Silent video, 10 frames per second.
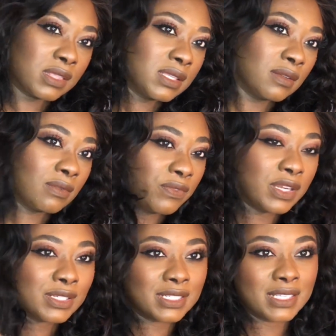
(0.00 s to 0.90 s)
to
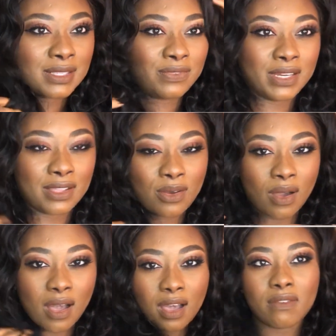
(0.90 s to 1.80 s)
finish this video
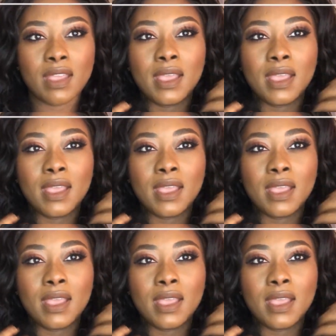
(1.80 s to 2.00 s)
off.